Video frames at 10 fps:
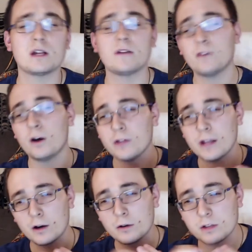I follow
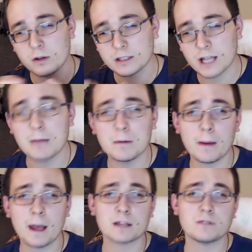the Arizona
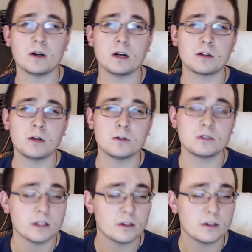Diamondbacks very closely.